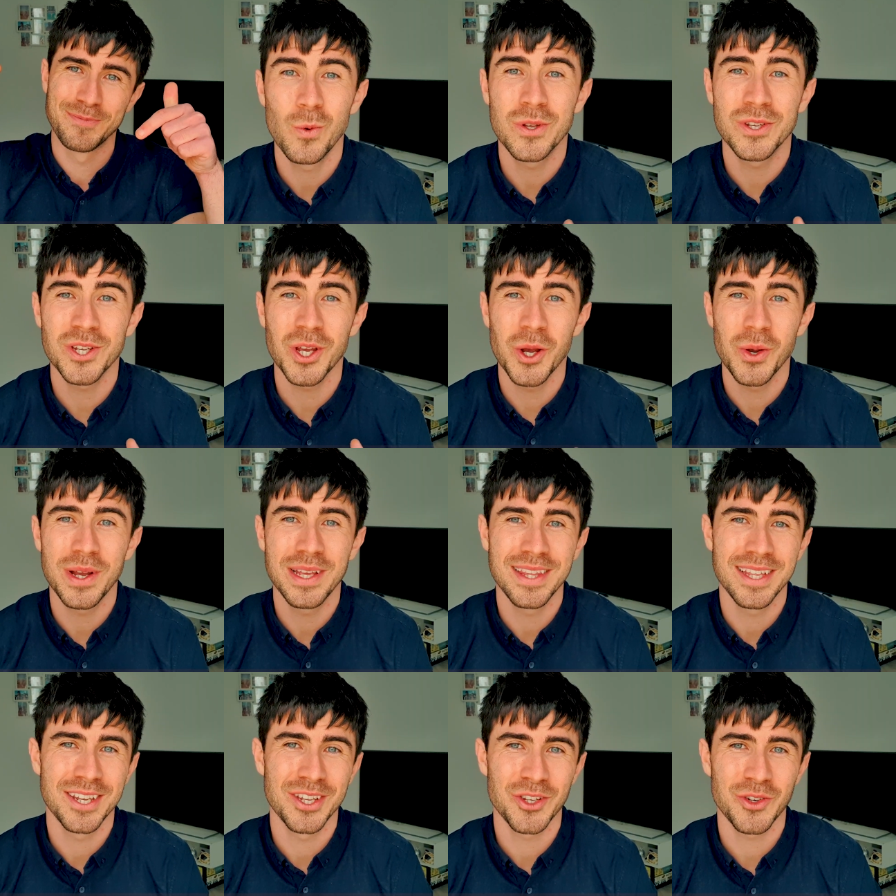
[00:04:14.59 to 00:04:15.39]
Also
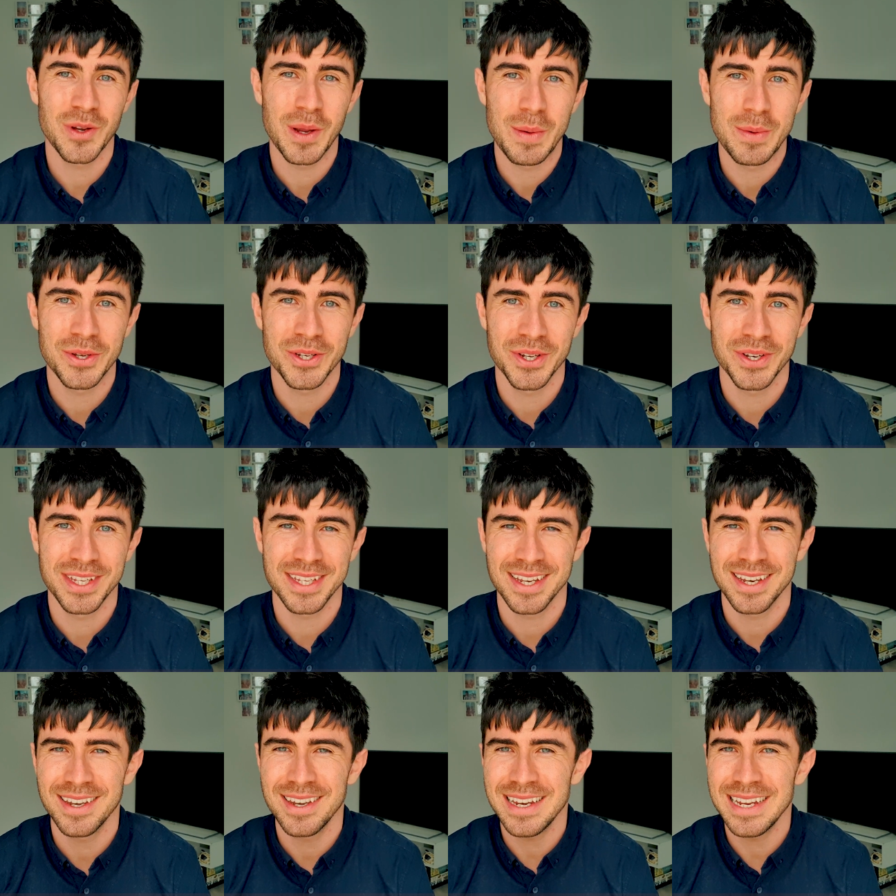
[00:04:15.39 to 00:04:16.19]
in the description
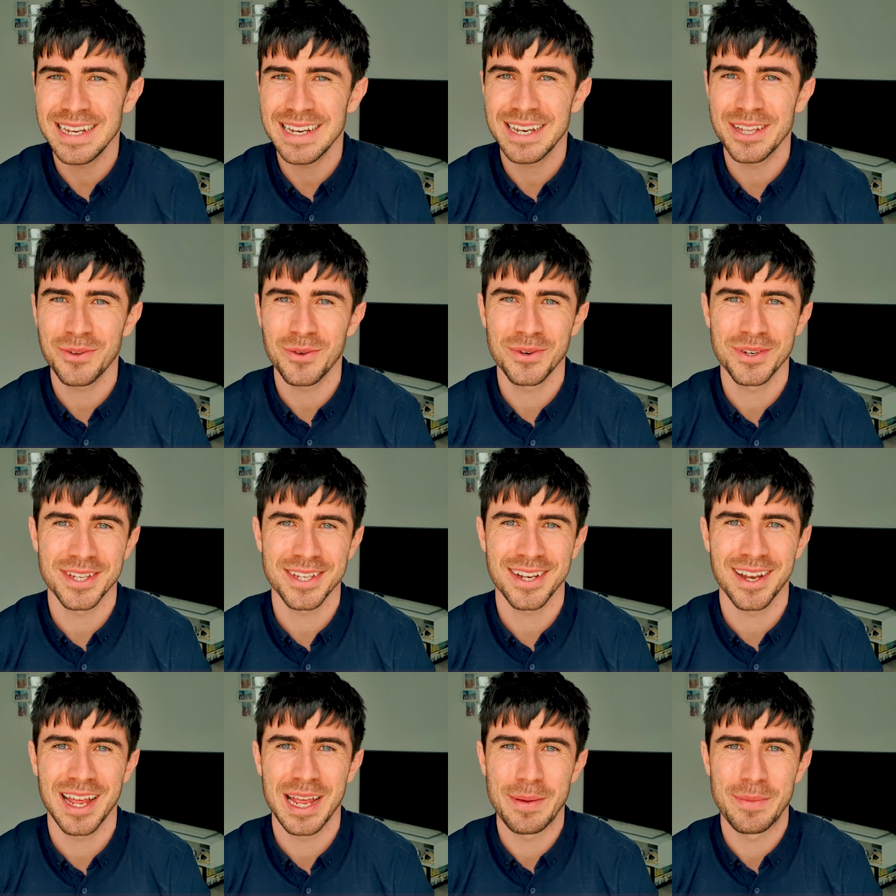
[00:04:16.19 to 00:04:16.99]
is a neat little
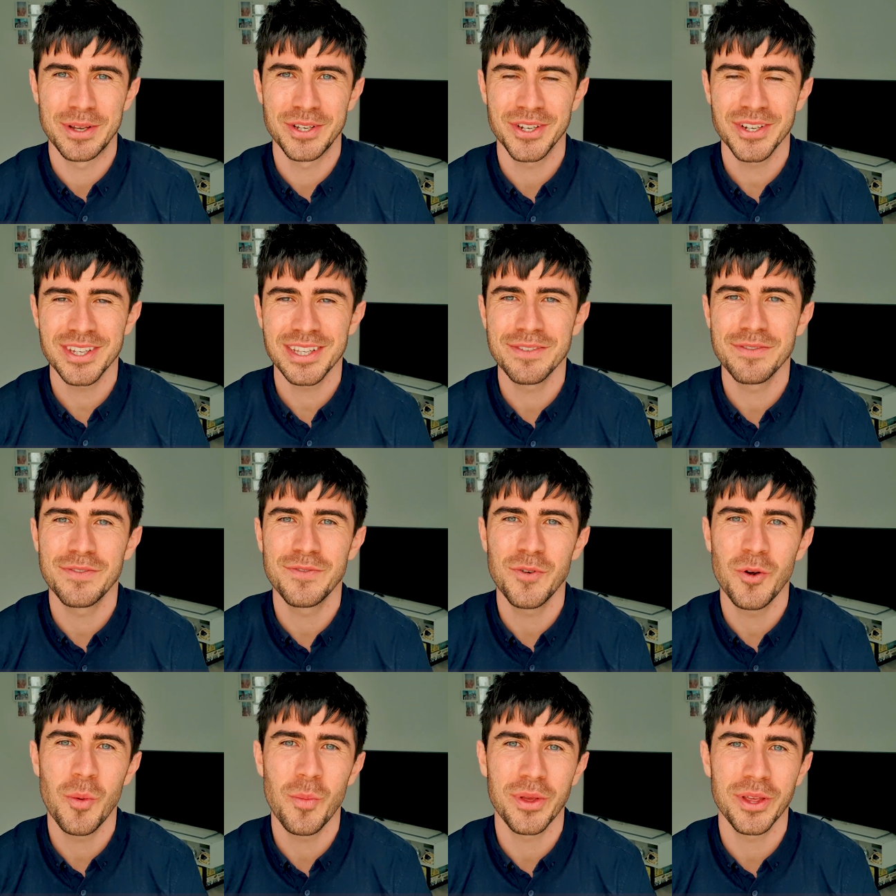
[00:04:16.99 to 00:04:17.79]
disclaimer just
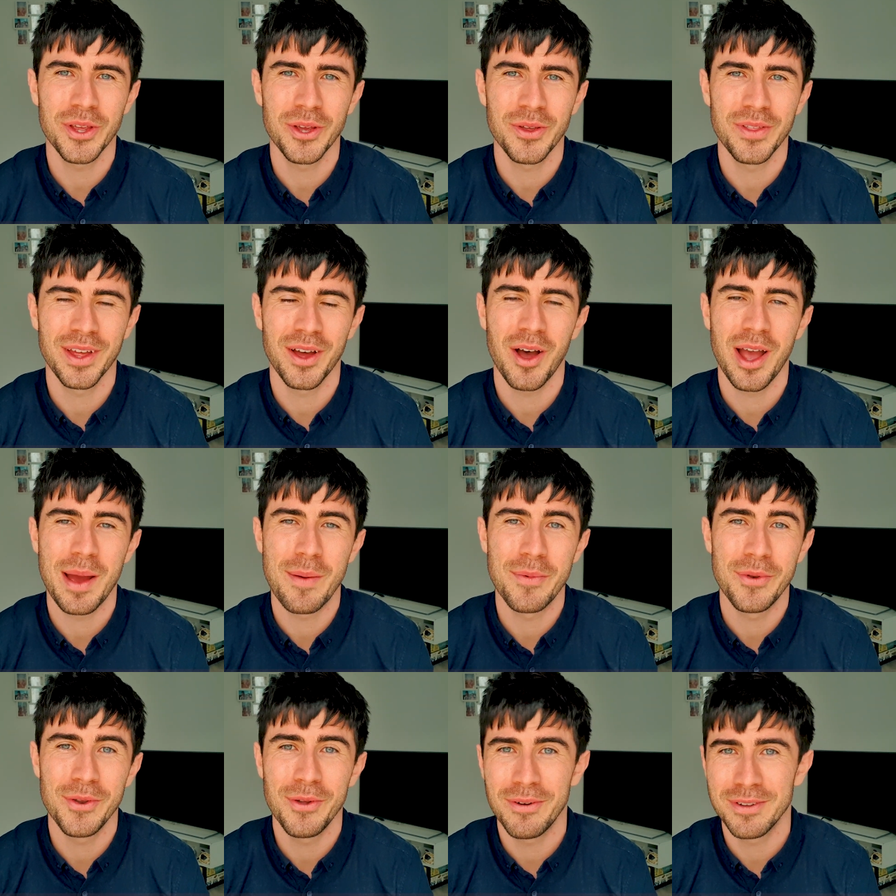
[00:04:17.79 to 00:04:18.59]
informing you that I
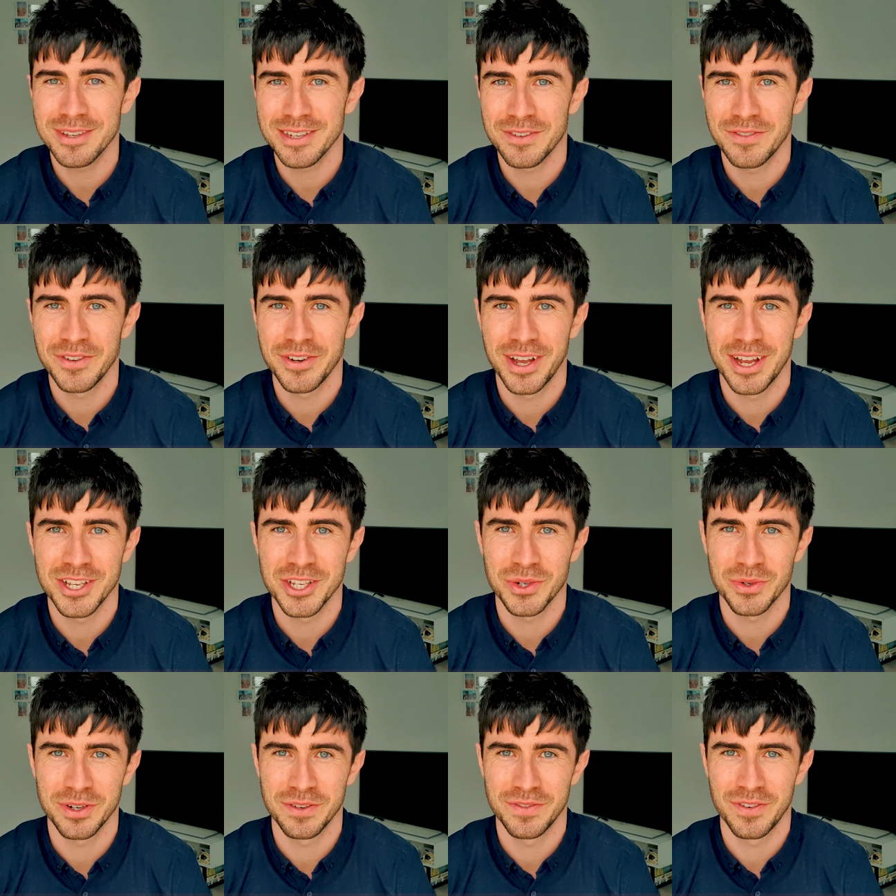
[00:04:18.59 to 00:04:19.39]
am not a
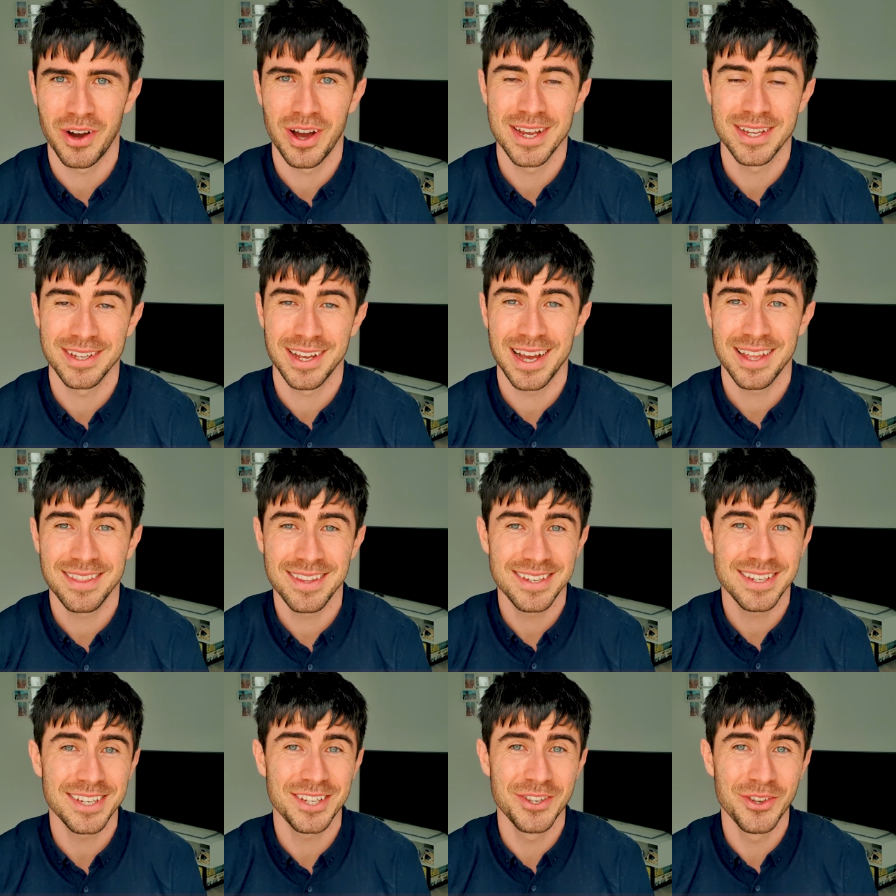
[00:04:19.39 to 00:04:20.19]
financial advisor
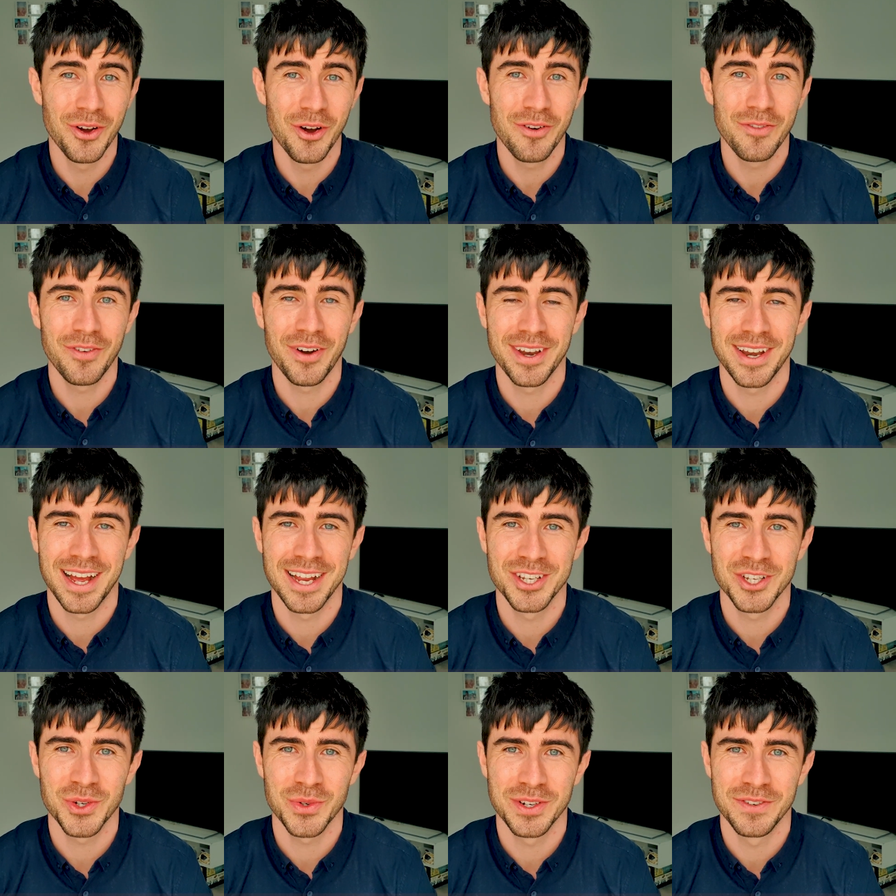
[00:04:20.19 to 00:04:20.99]
and this is not
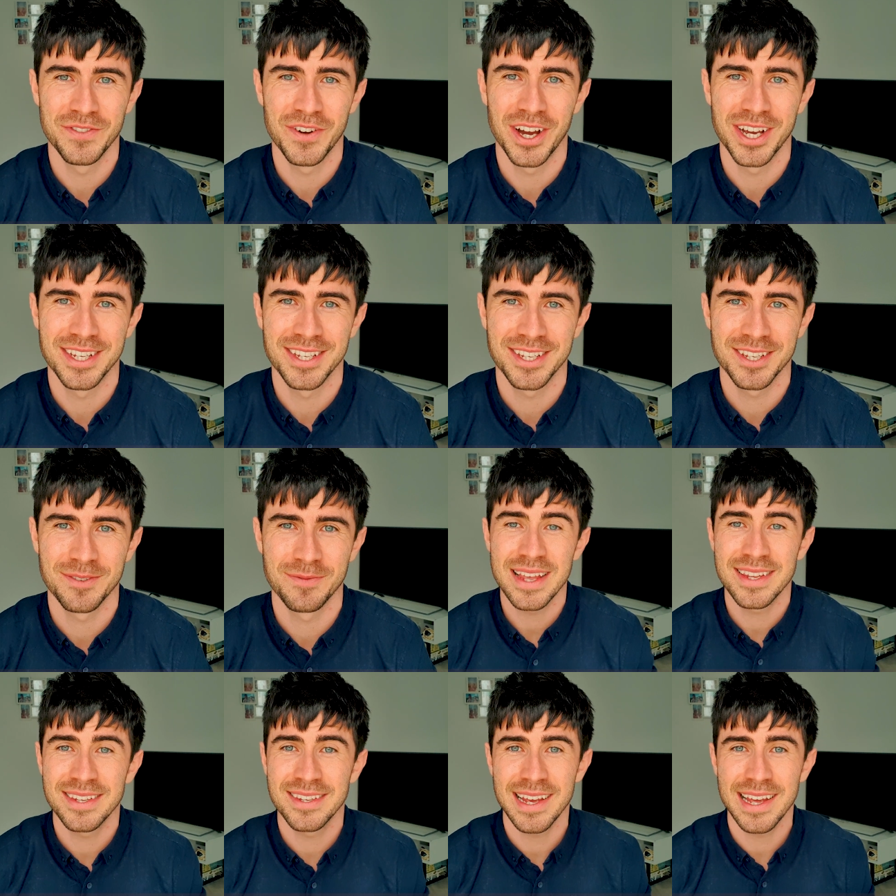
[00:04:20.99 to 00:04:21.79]
financial advice.
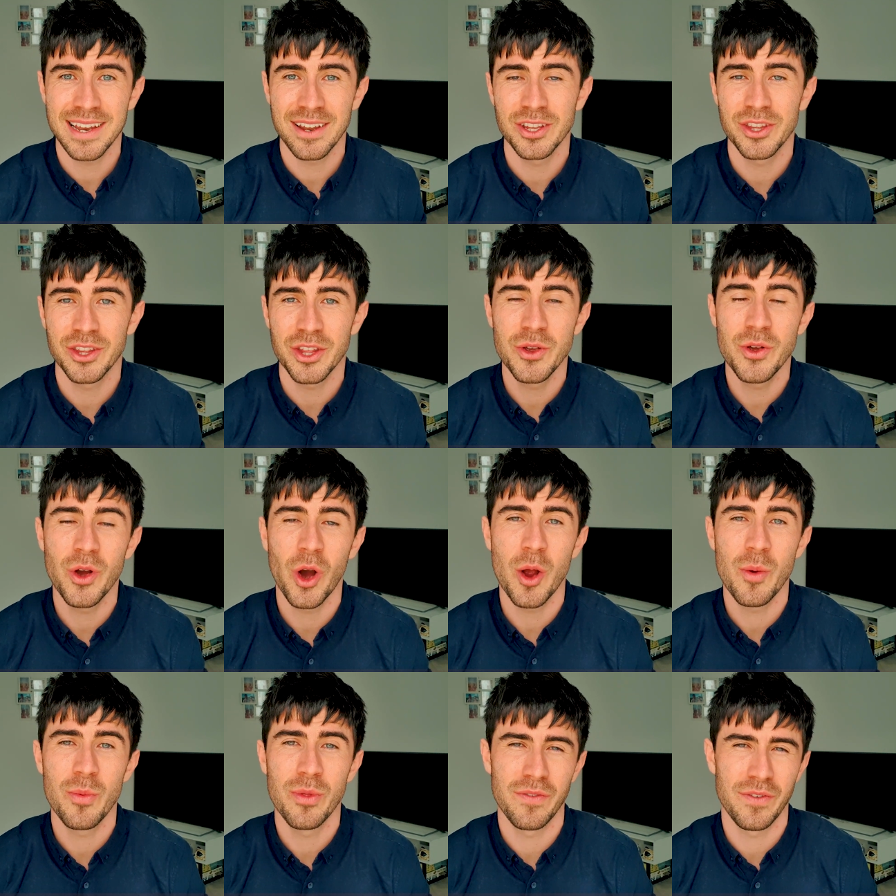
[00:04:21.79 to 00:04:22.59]
That said, I
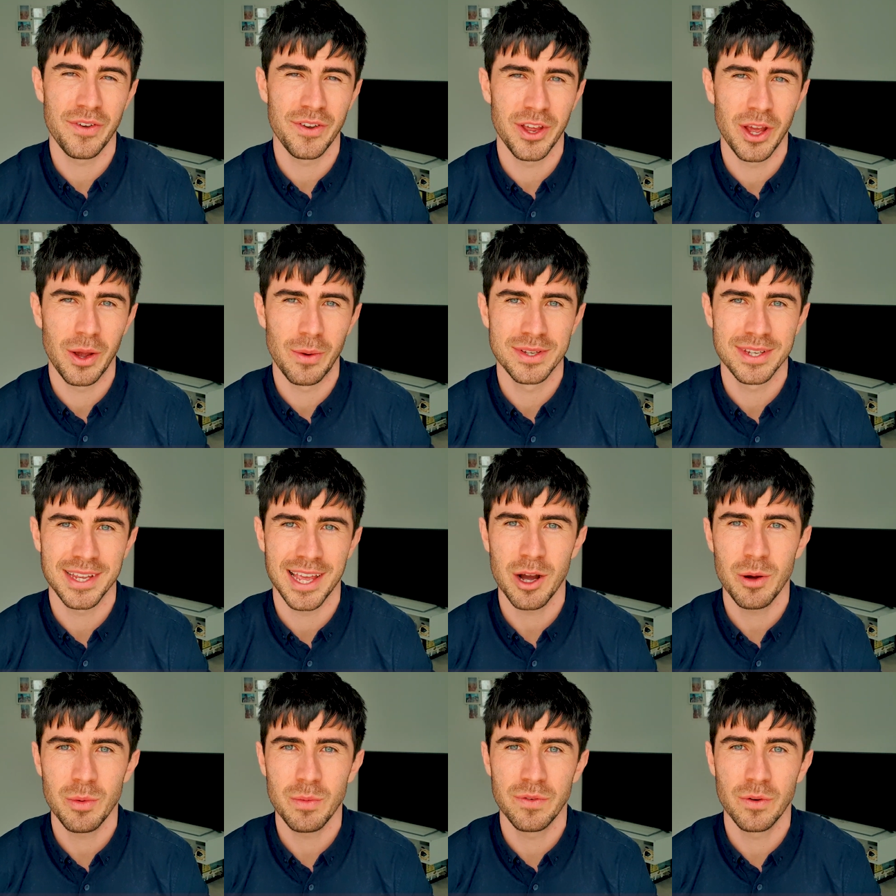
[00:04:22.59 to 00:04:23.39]
do hope the video was
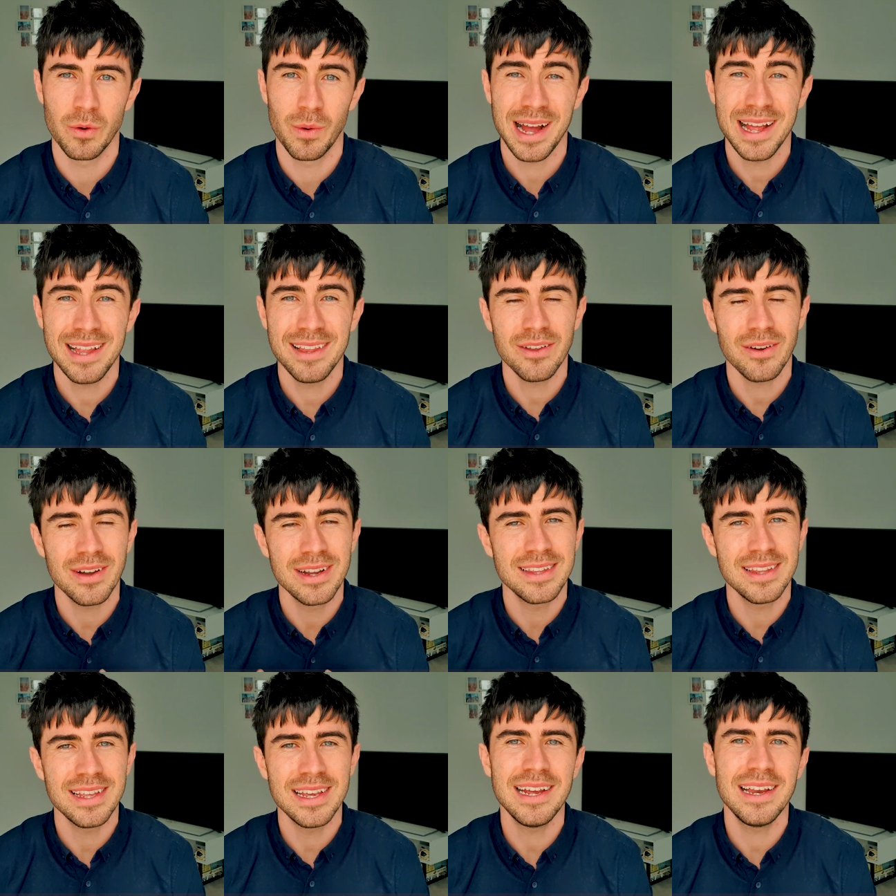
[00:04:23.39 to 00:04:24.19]
helpful and
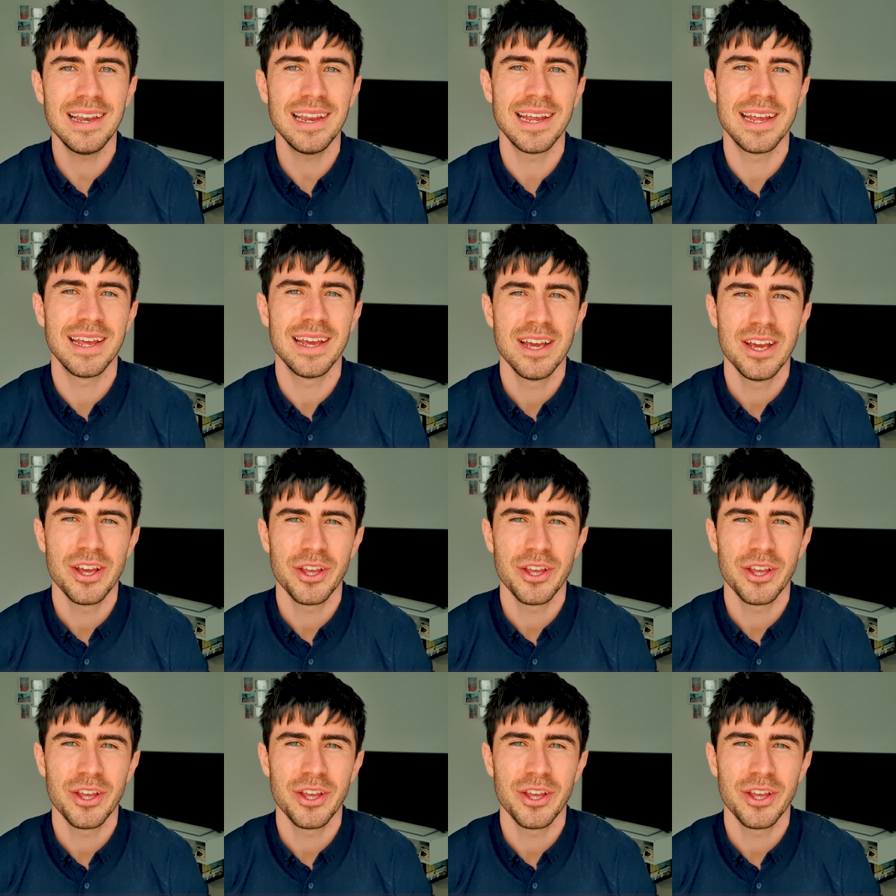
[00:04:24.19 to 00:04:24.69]
ideally